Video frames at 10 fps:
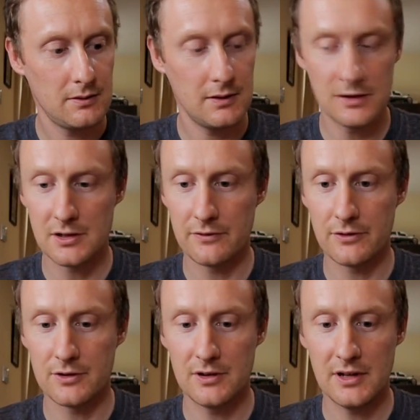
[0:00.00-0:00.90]
That's it
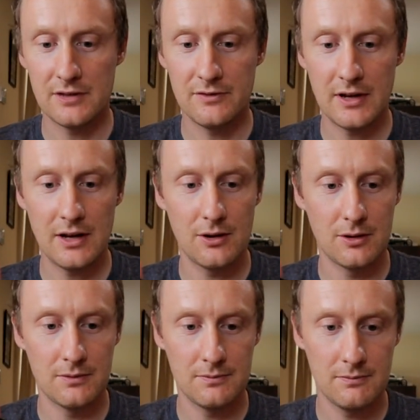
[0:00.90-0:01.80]
for today's
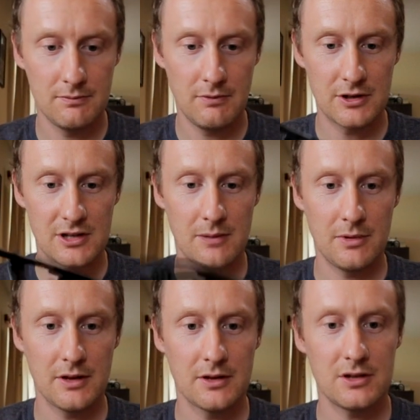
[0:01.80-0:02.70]
video.
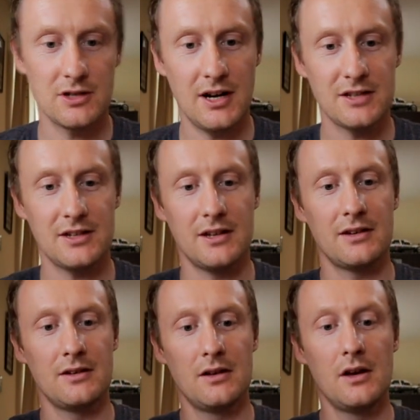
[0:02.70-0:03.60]
Assembling this chassis.
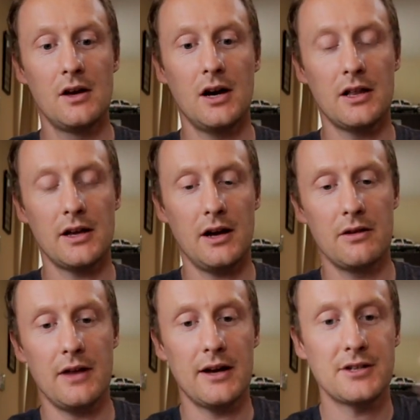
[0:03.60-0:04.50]
I like
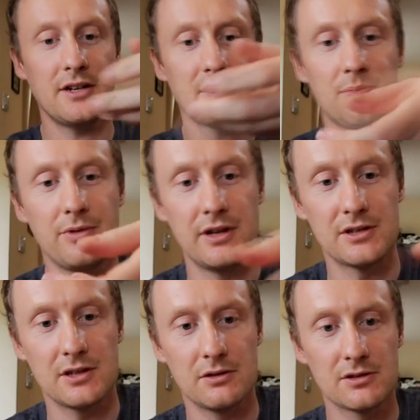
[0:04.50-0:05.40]
how that chassis plate
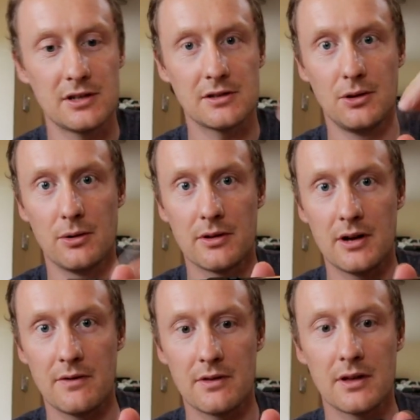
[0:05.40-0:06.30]
still sits lower
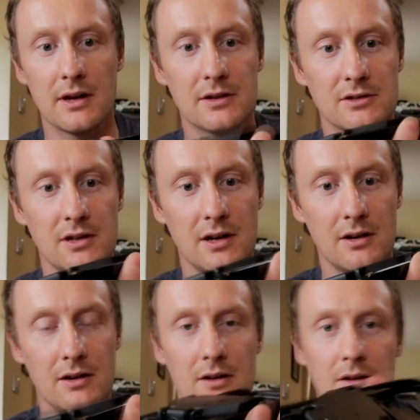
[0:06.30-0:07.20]
than everything else. See
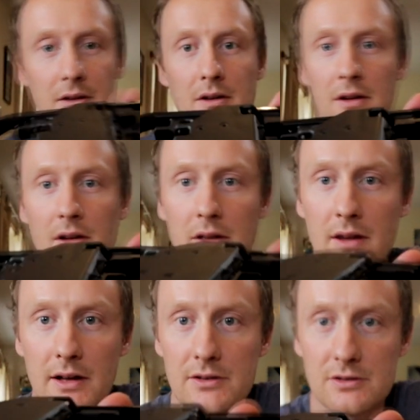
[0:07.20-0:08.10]
that?
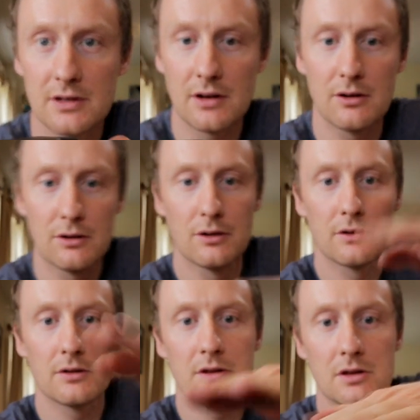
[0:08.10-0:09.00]
That's
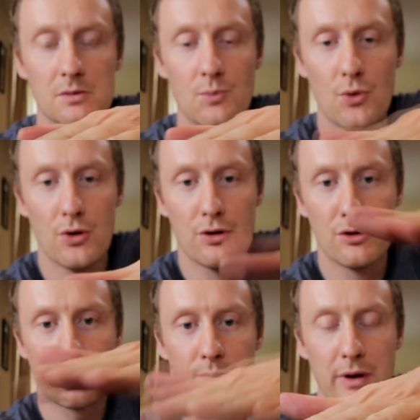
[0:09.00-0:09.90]
still the
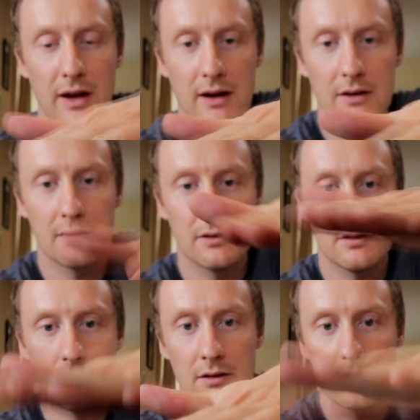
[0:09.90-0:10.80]
smooth bit.
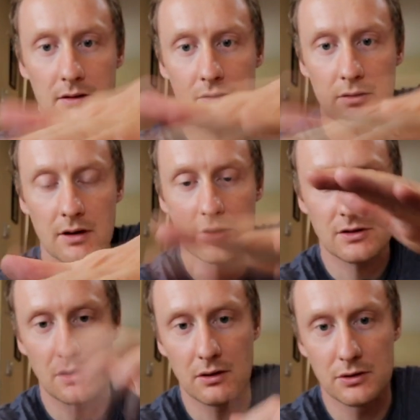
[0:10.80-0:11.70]
It's
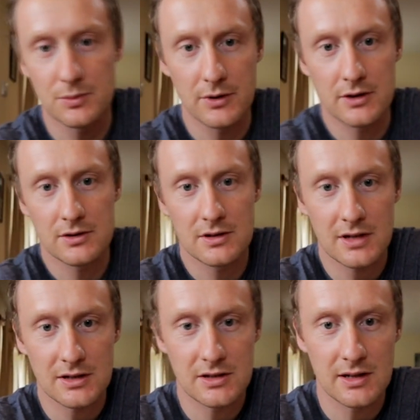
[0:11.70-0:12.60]
still the lowest point, so it's
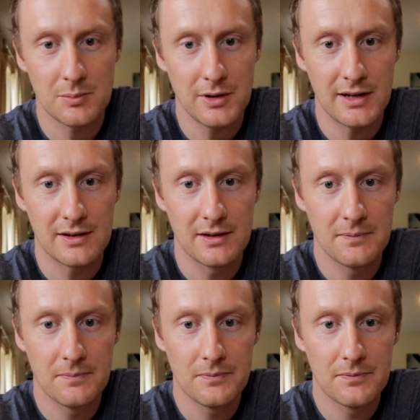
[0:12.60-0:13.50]
like a skid plate.
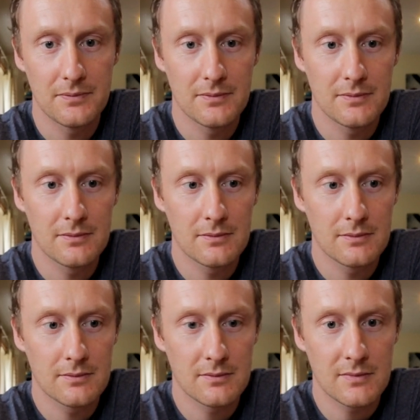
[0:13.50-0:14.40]

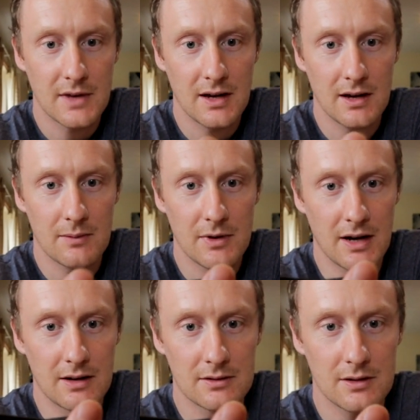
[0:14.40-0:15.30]

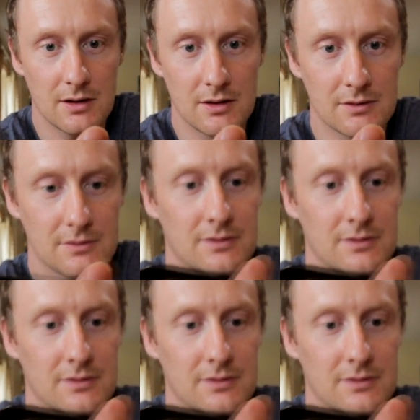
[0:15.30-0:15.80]
Yeah. Oh,